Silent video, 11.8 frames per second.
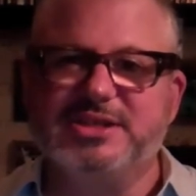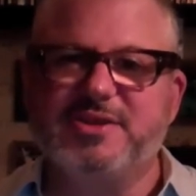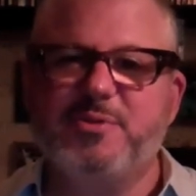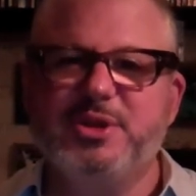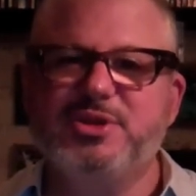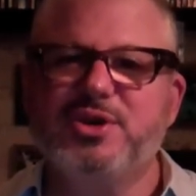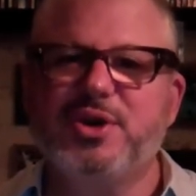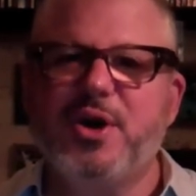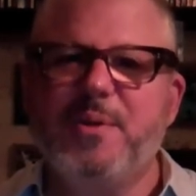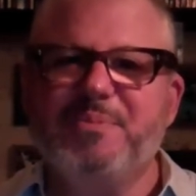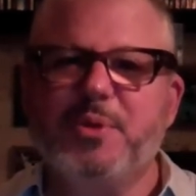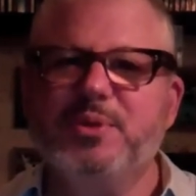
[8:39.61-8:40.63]
And if we took
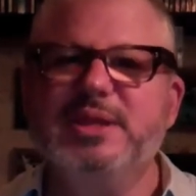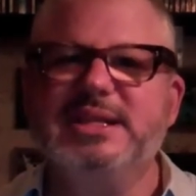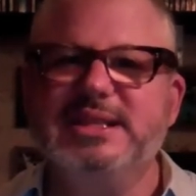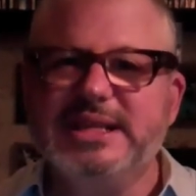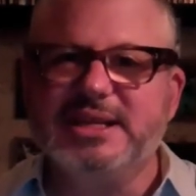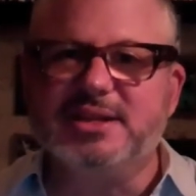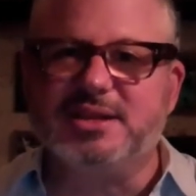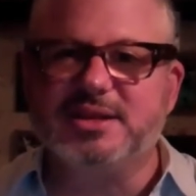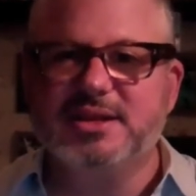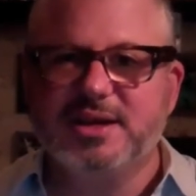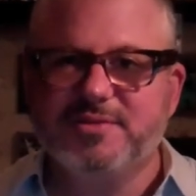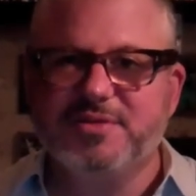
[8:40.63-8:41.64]
only a little
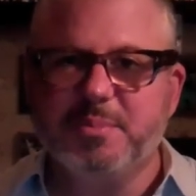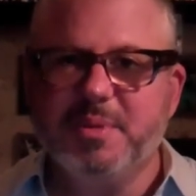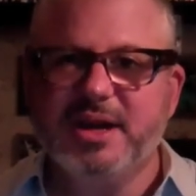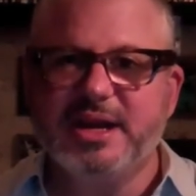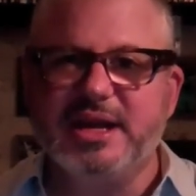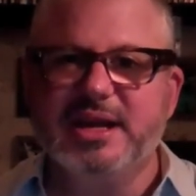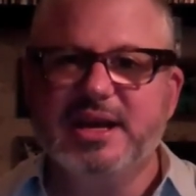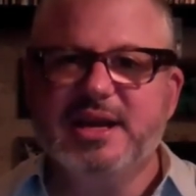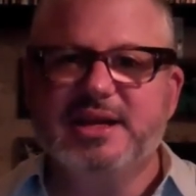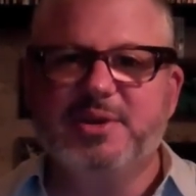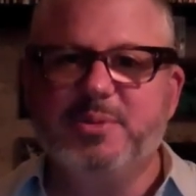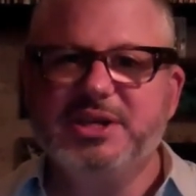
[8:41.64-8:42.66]
of the money
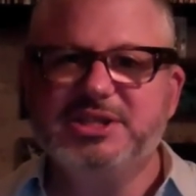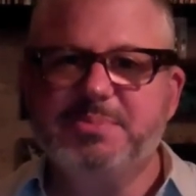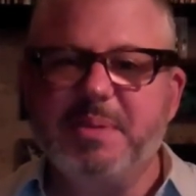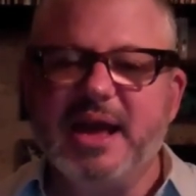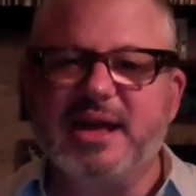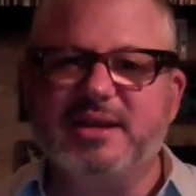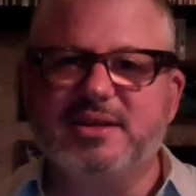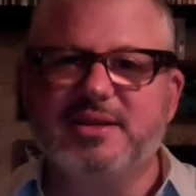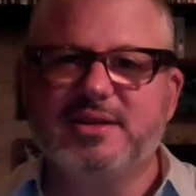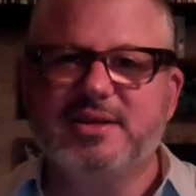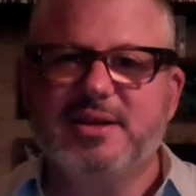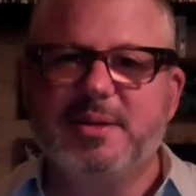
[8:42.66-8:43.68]
that we spend
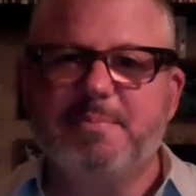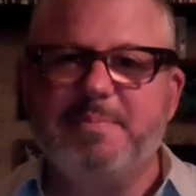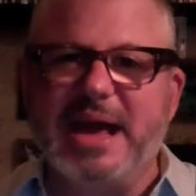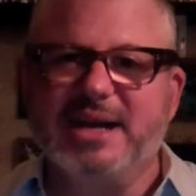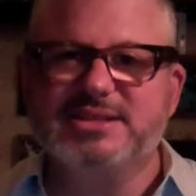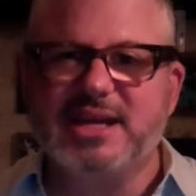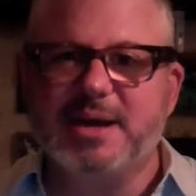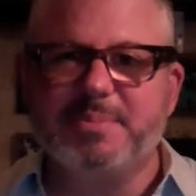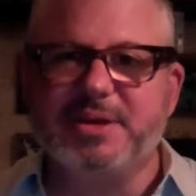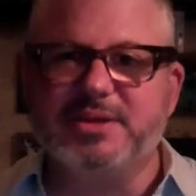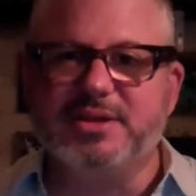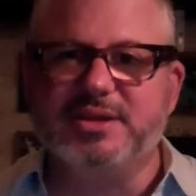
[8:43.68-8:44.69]

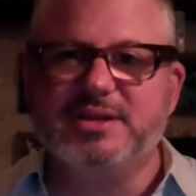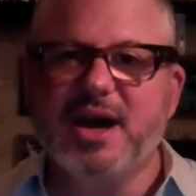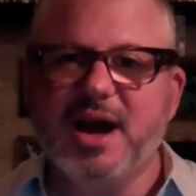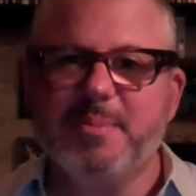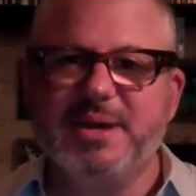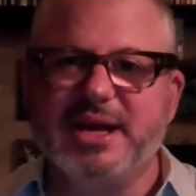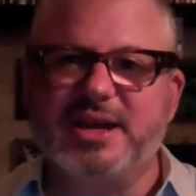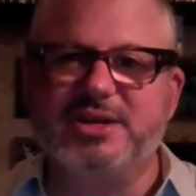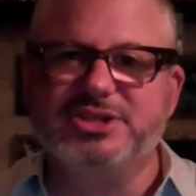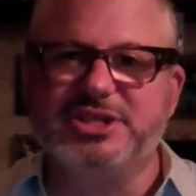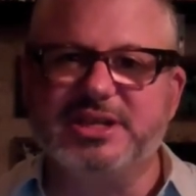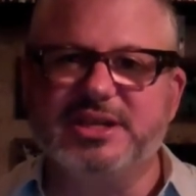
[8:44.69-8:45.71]
backstopping the atomic
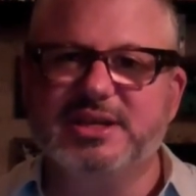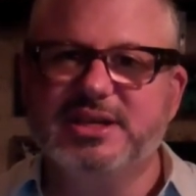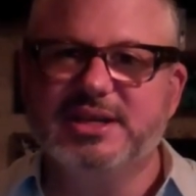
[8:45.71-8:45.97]
energy